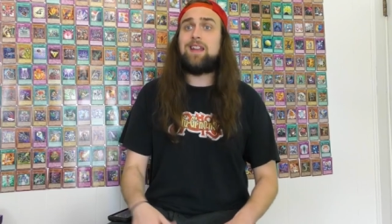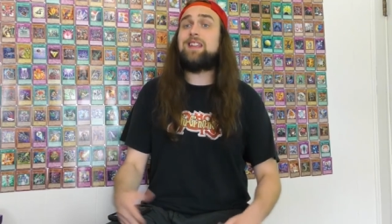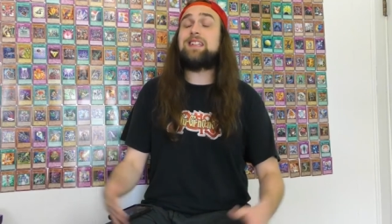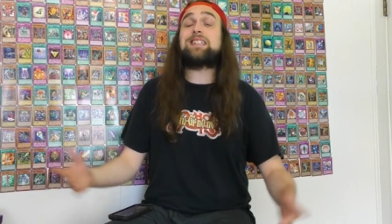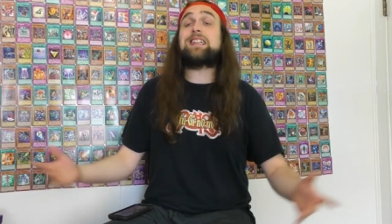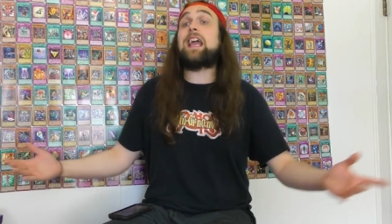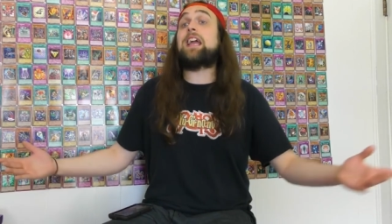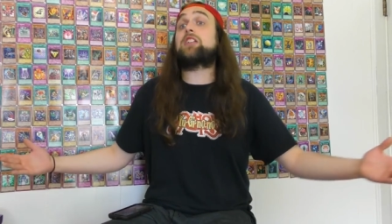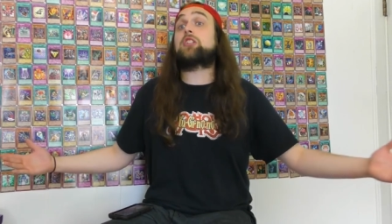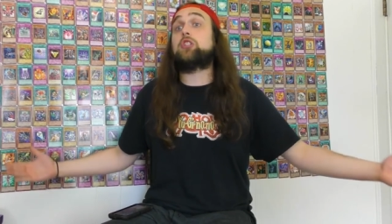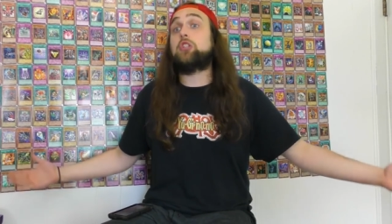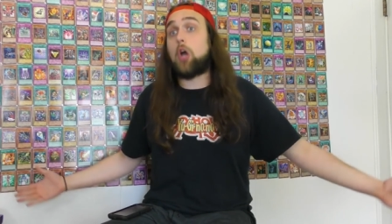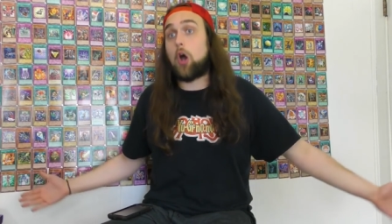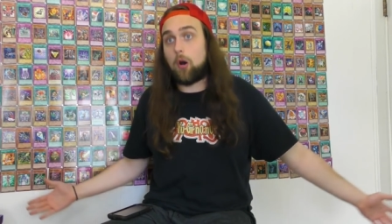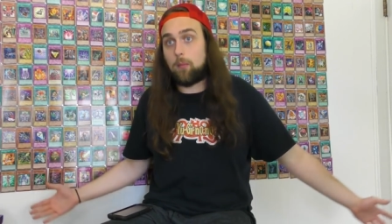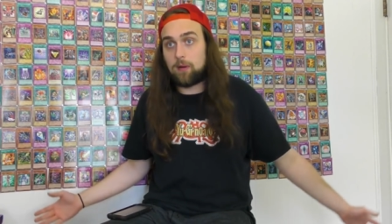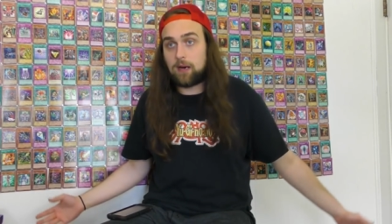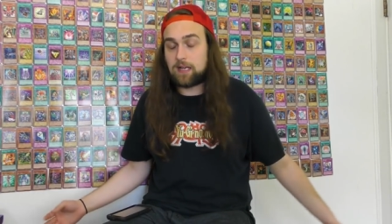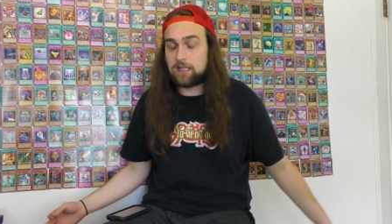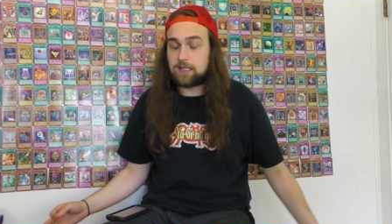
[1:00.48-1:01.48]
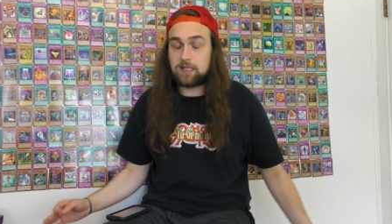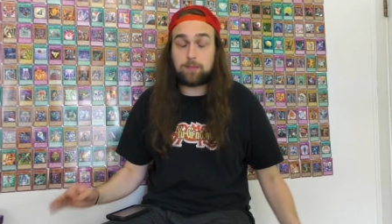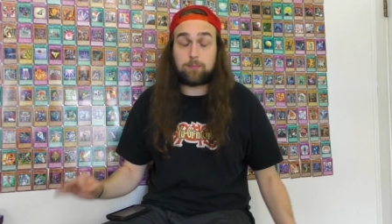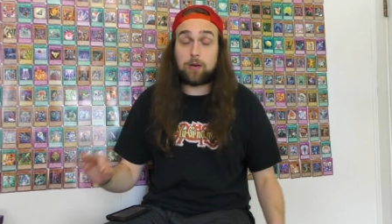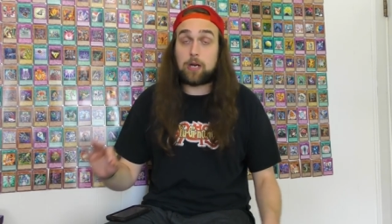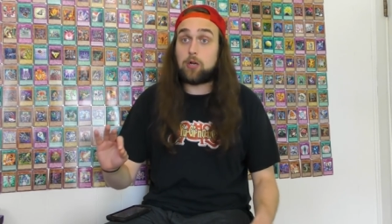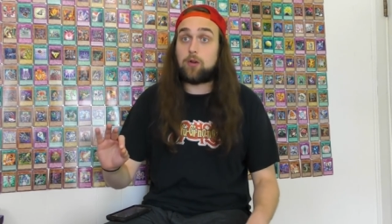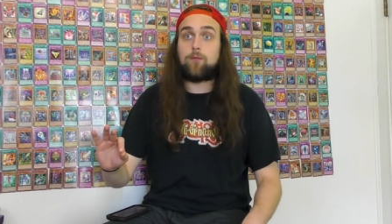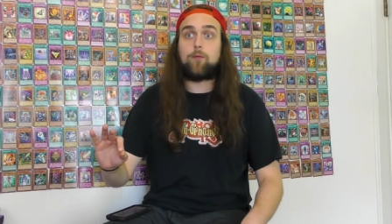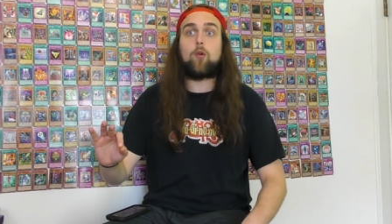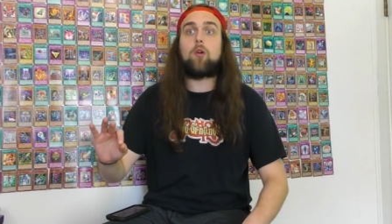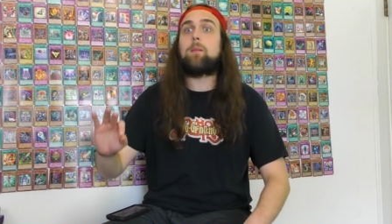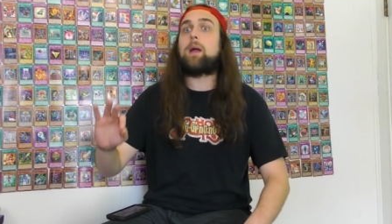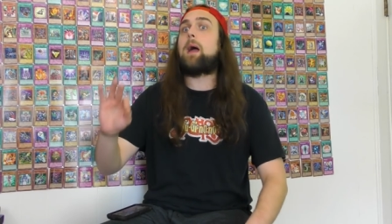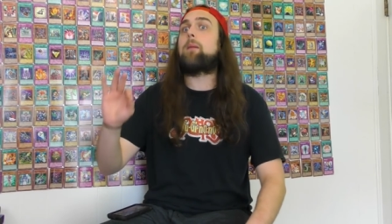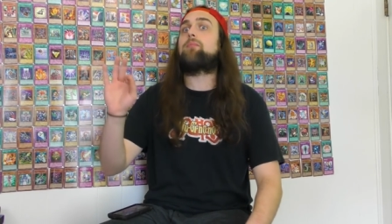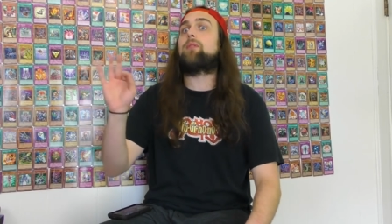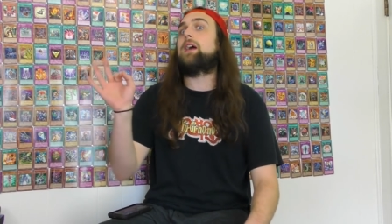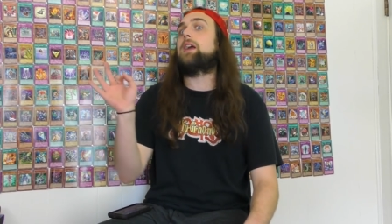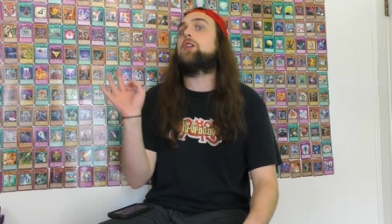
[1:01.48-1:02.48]
In this case, no, because it's a brand new
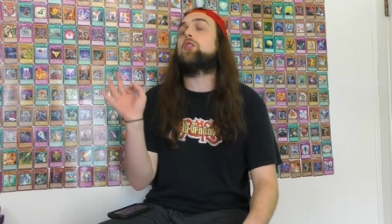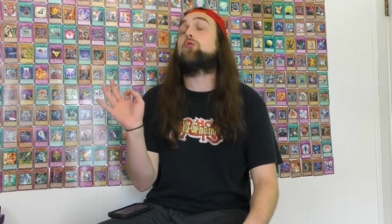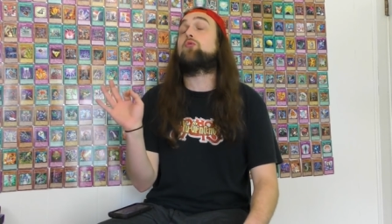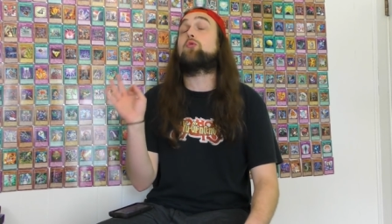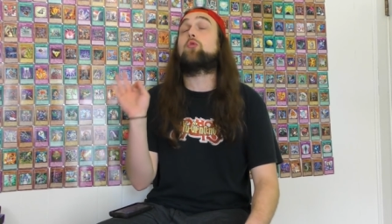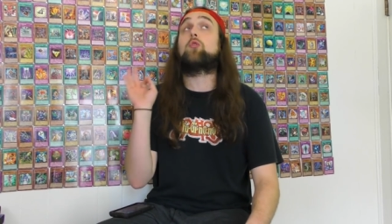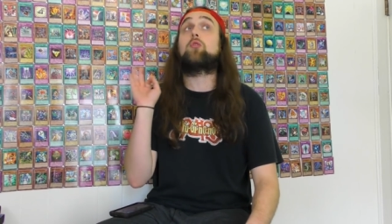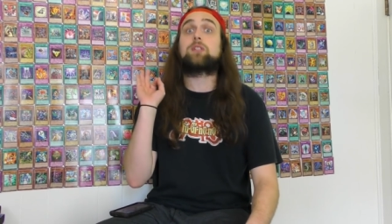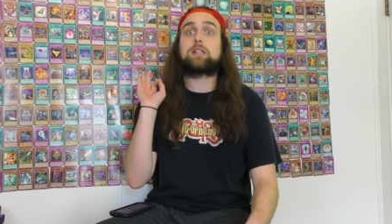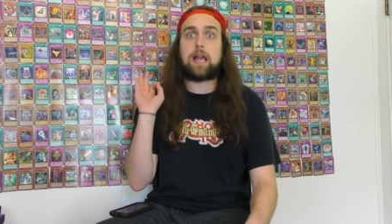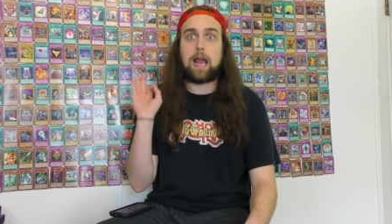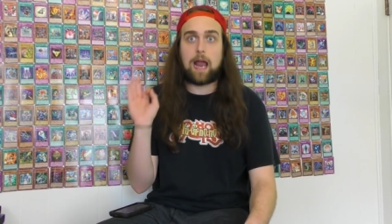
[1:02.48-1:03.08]
format, brand new rules,